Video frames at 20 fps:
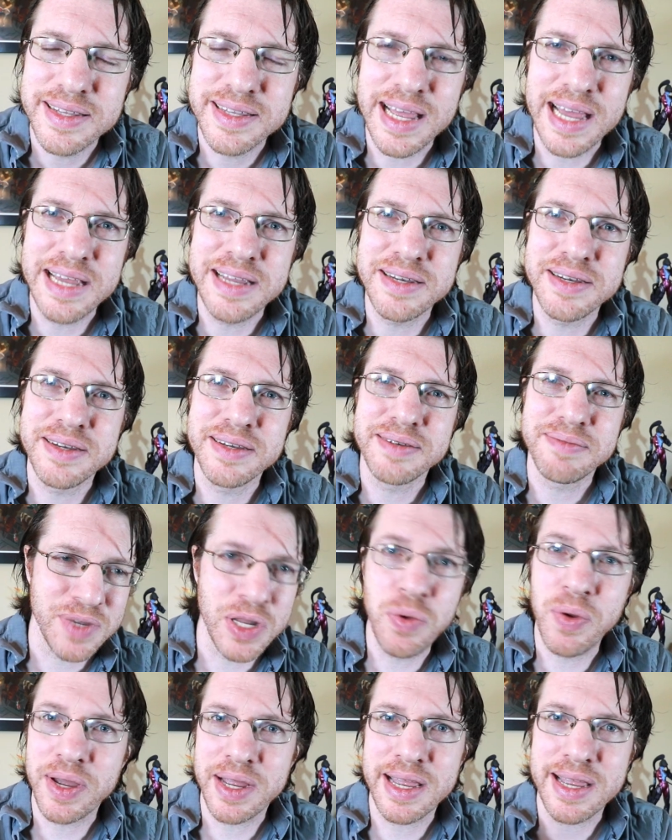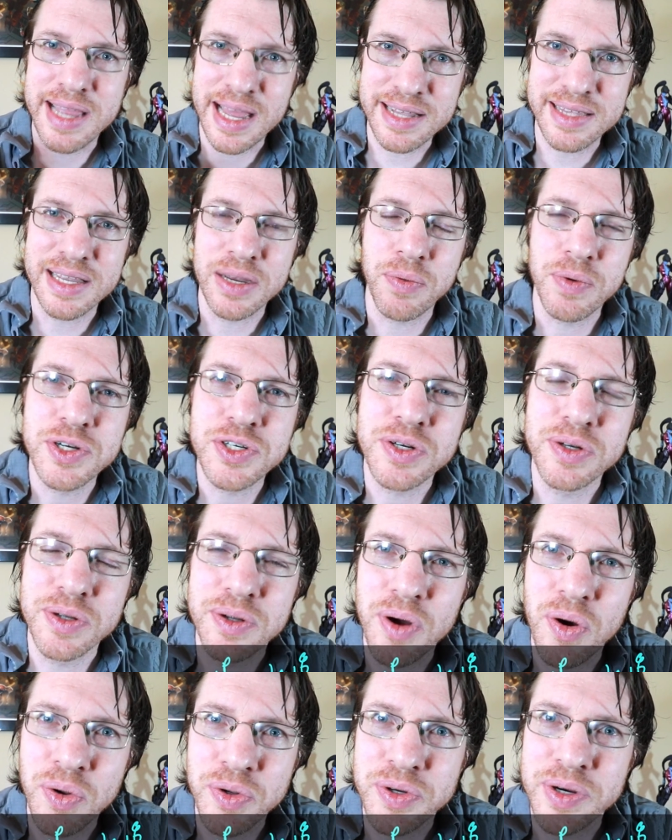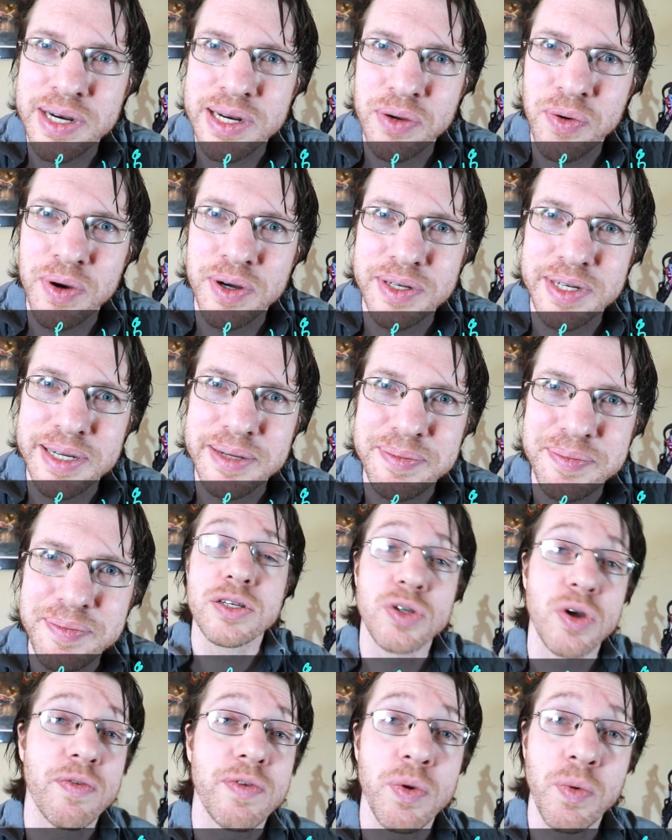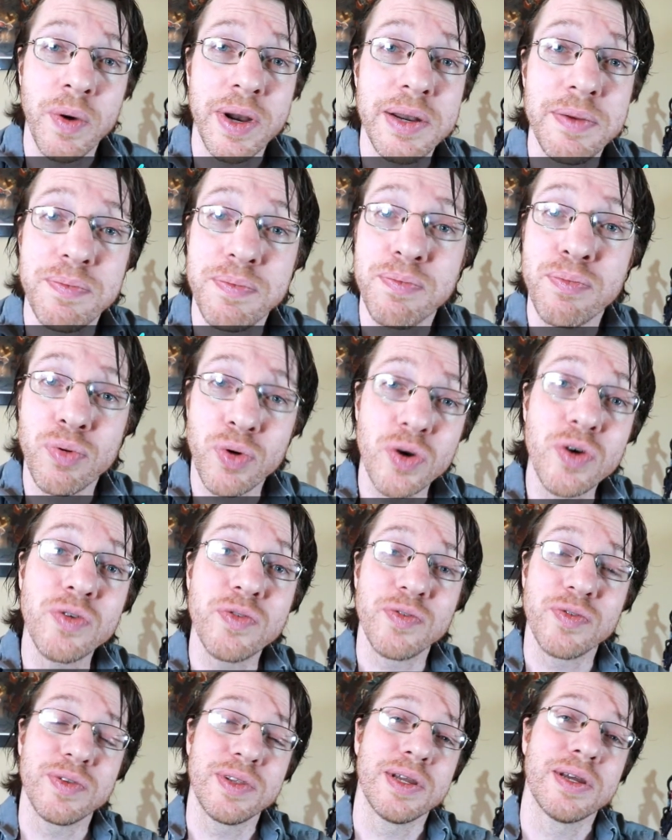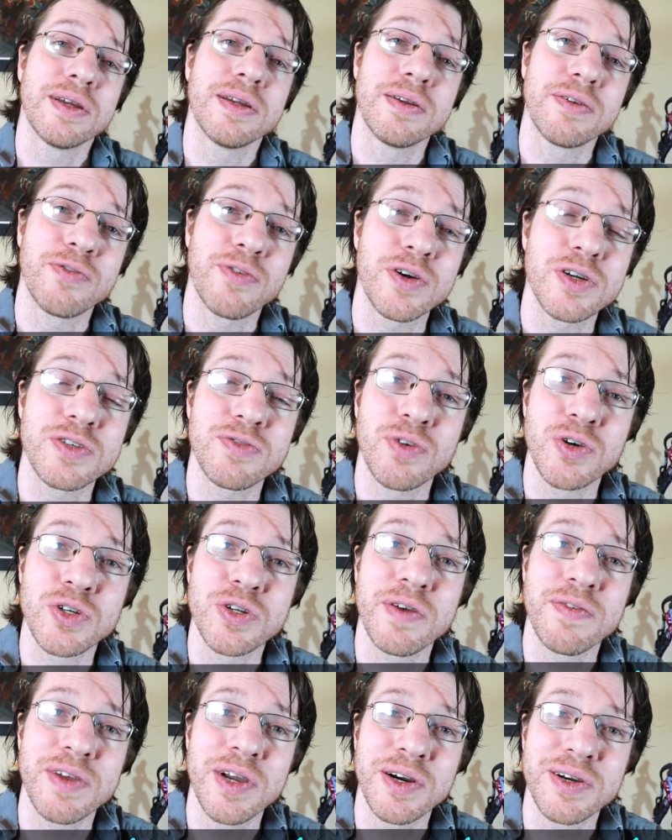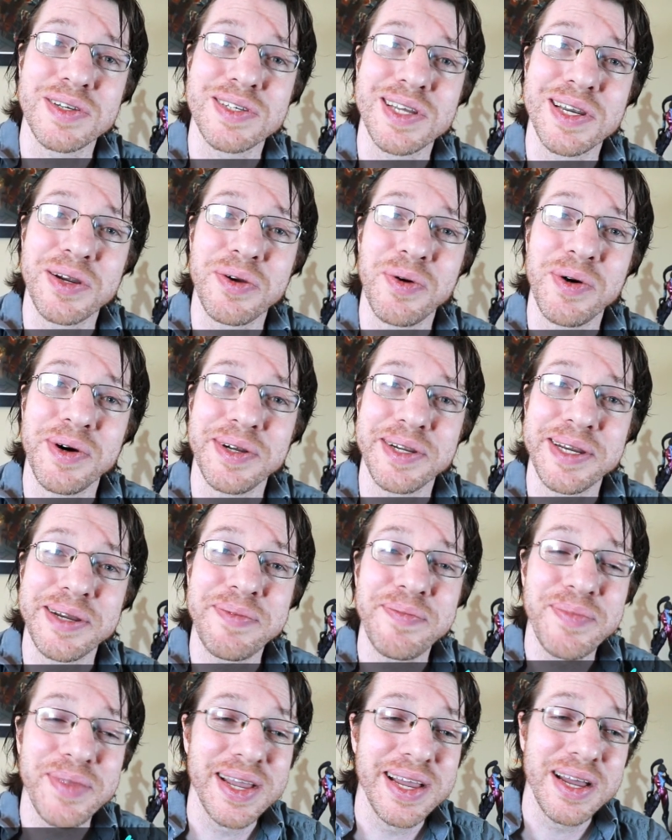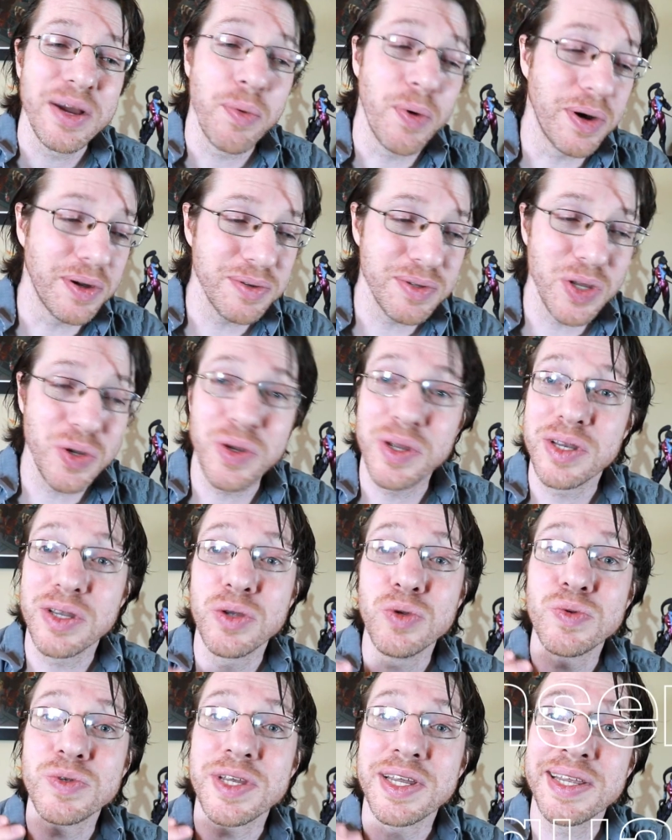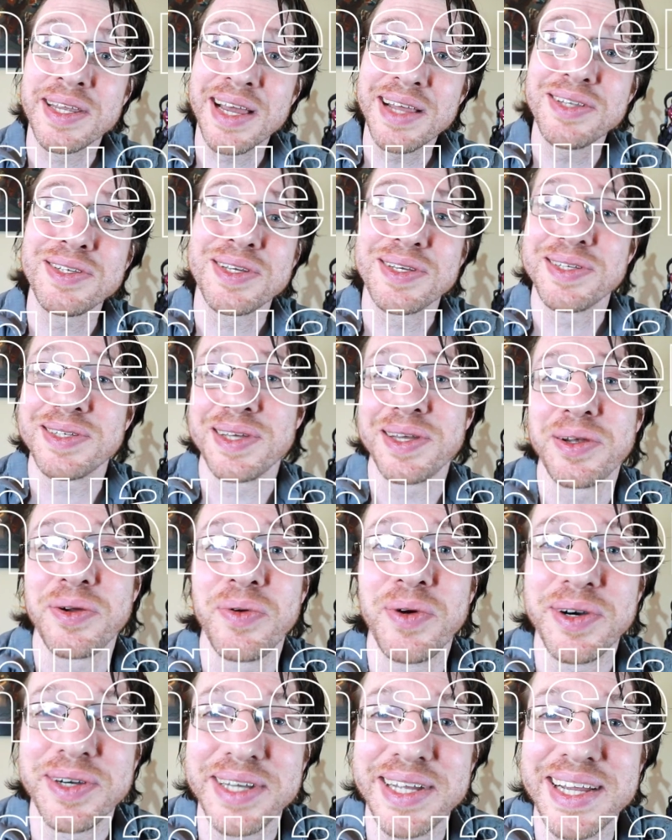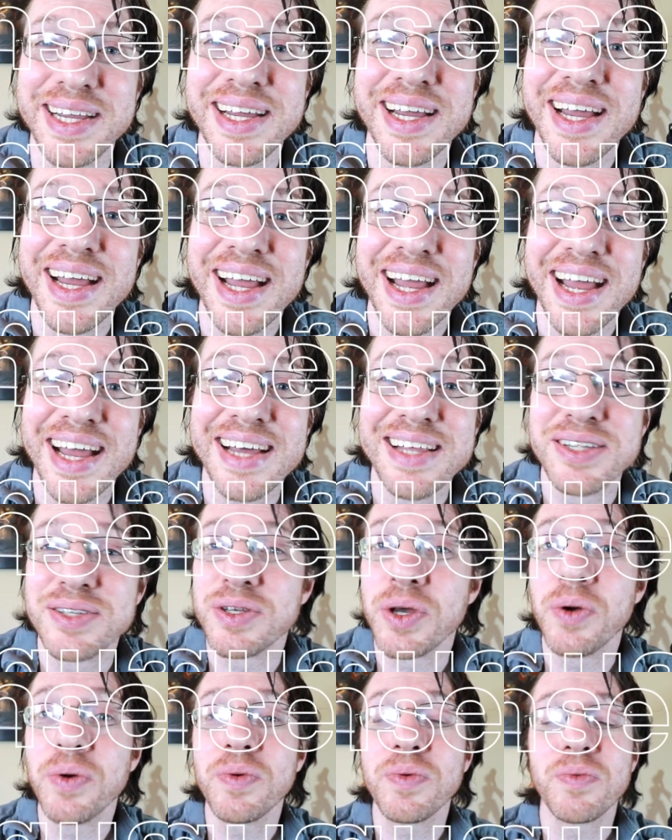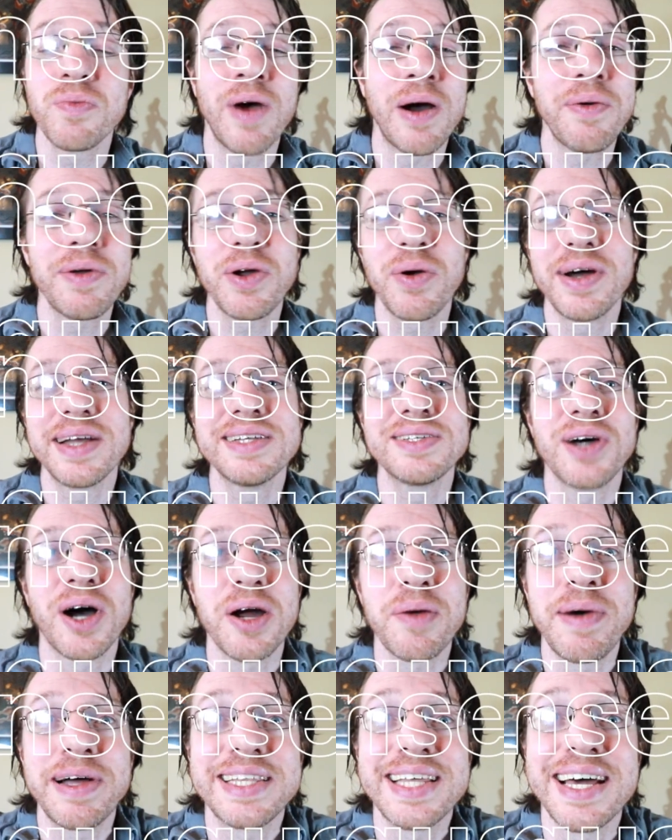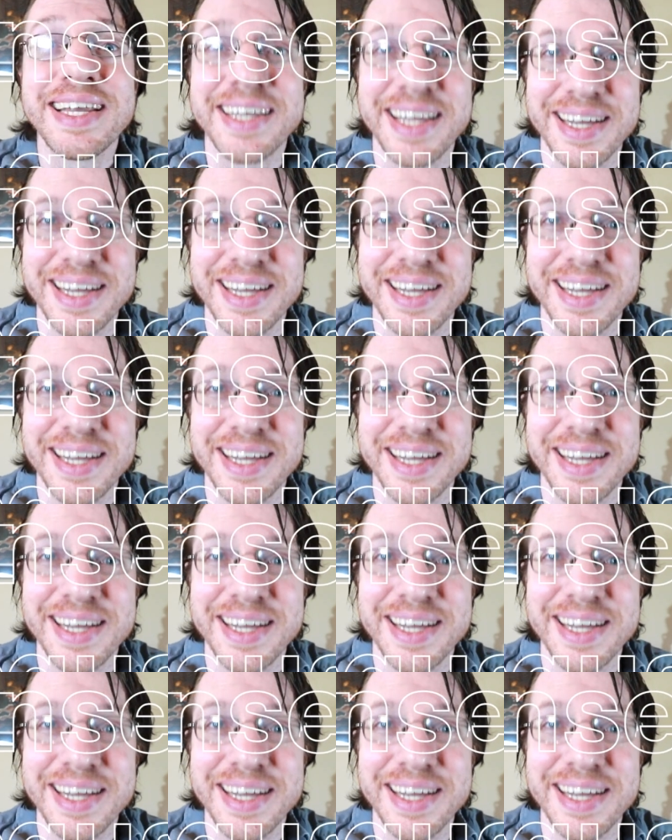then you get the original Young inequality. So if you want to prove the first version of Young's inequality, well, you can use Jensen's inequality. And so why don't we go ahead and talk about that